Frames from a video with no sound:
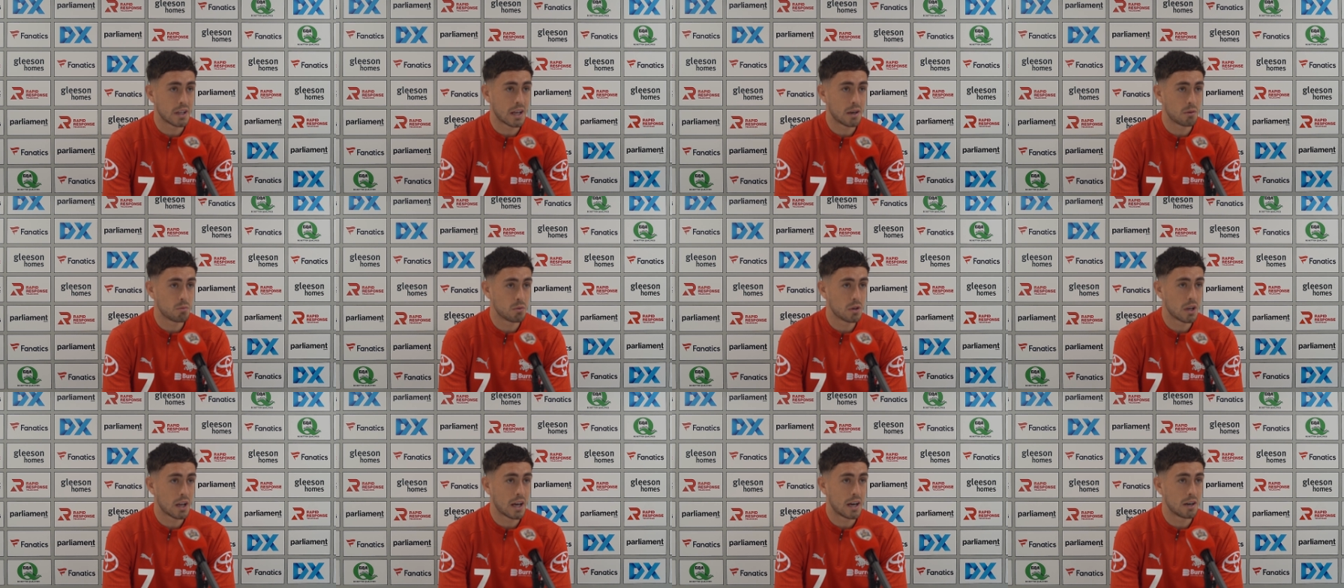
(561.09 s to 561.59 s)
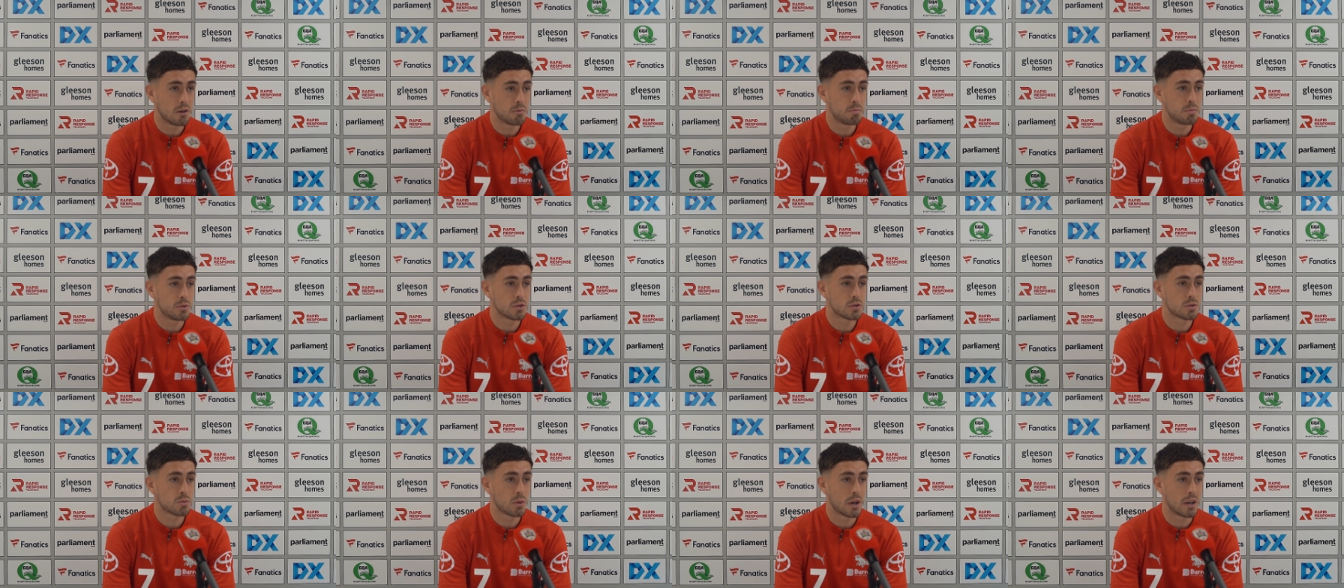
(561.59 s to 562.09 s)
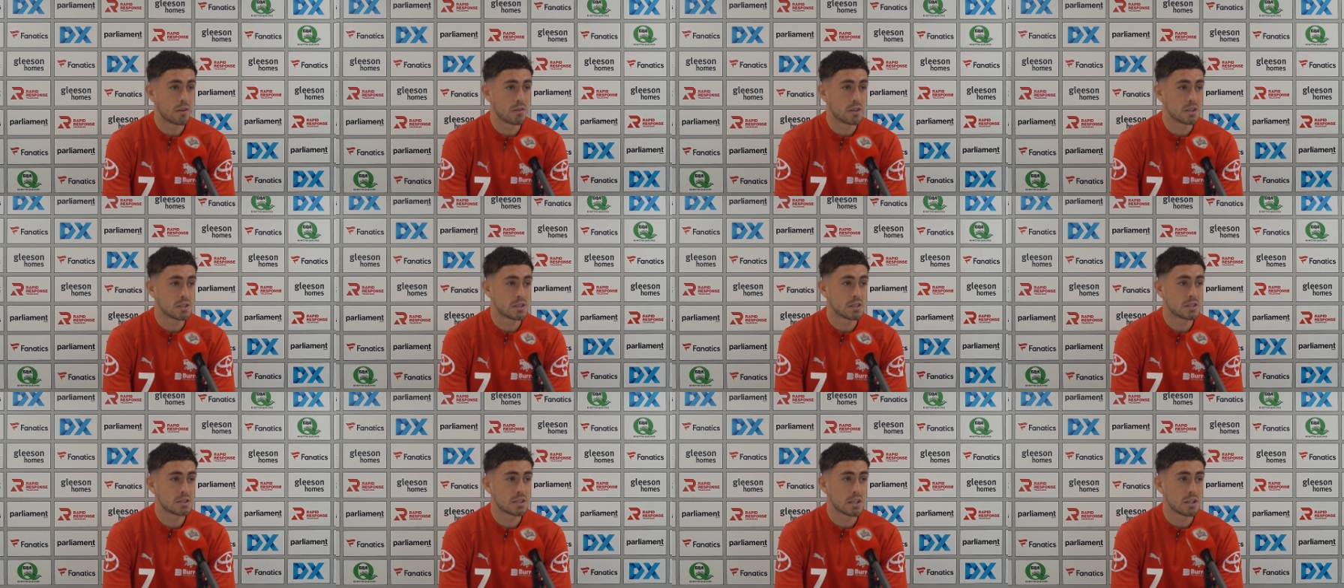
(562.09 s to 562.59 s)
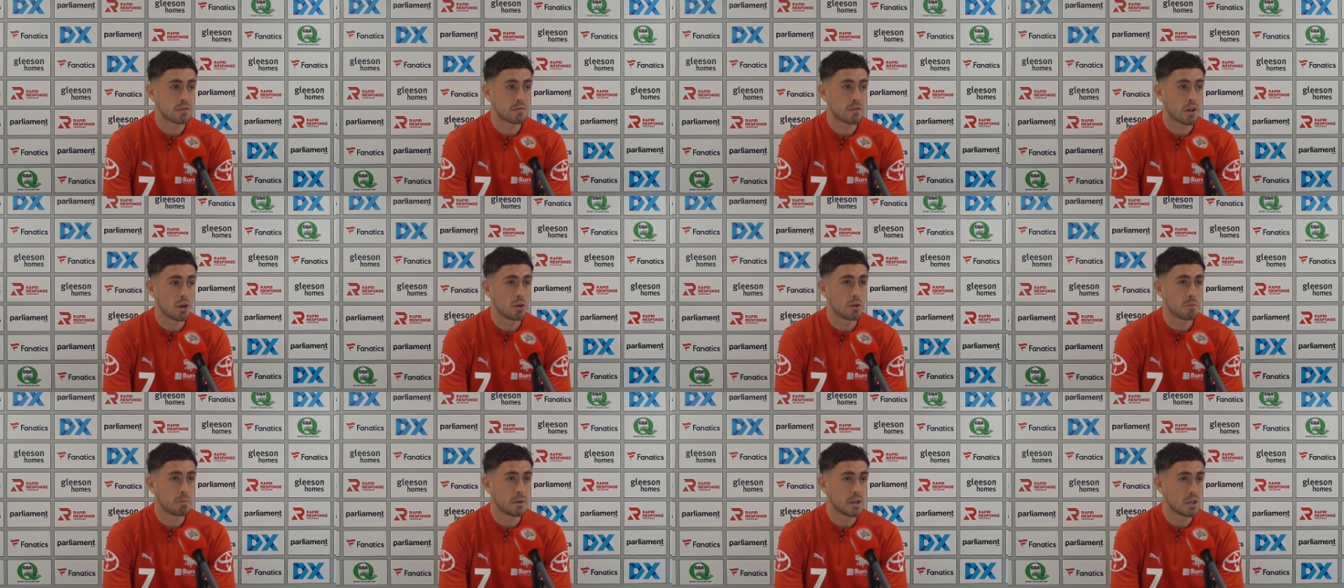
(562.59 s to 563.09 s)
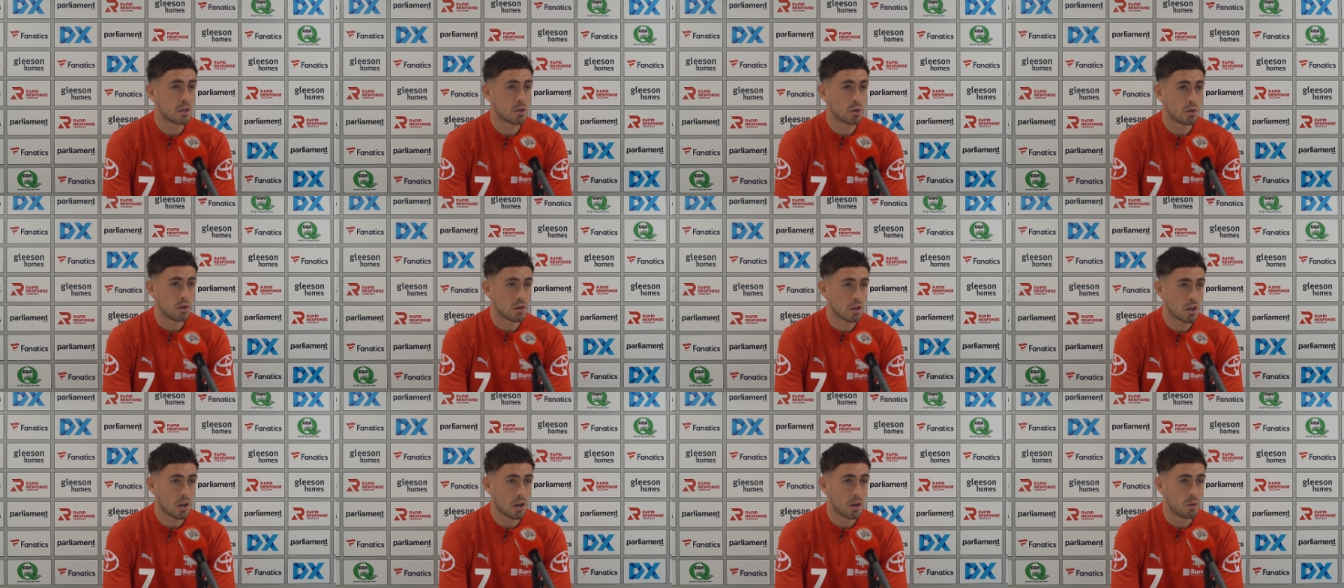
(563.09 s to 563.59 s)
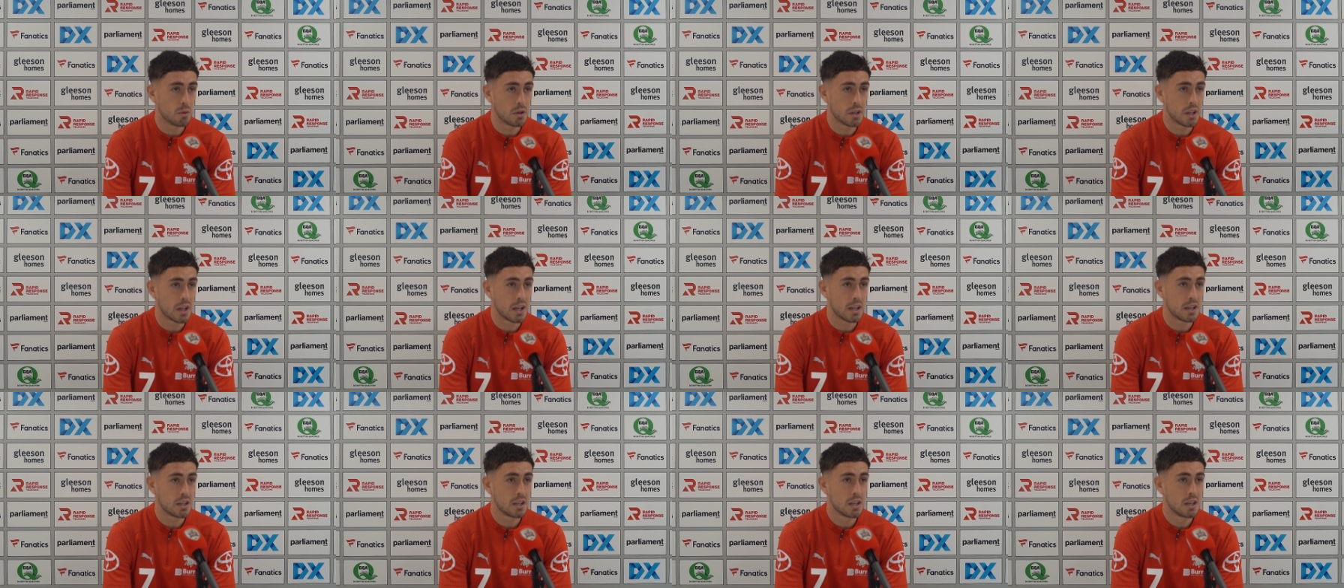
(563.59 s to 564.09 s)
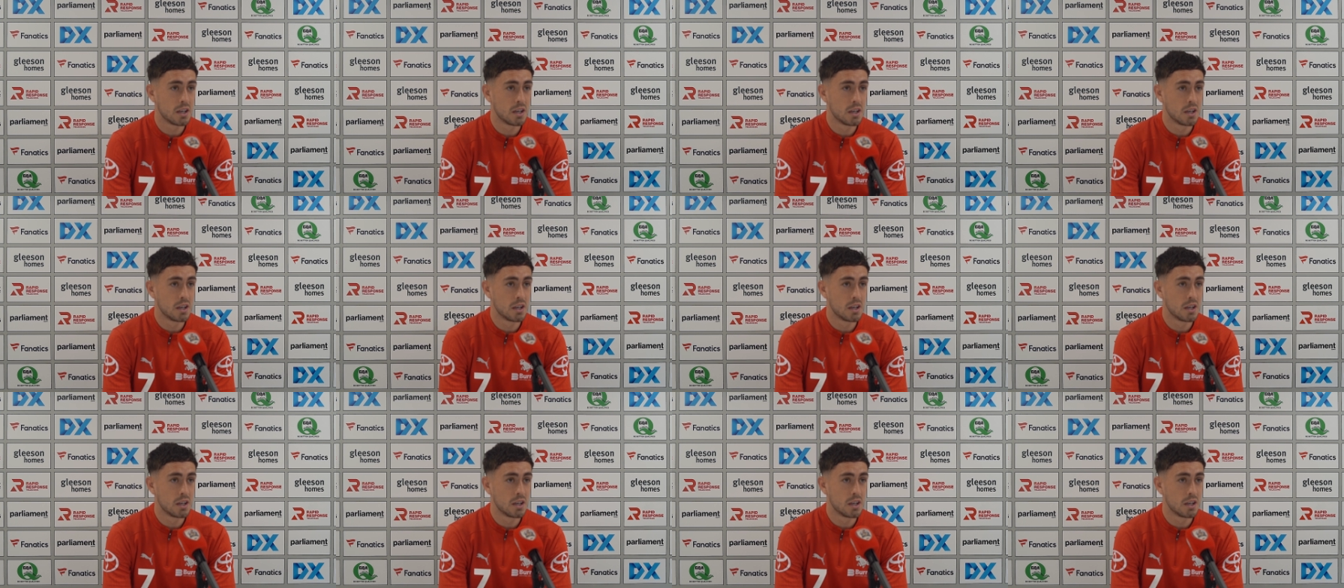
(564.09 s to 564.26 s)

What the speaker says: that will help us, whereas instead of going a bit gung-ho and then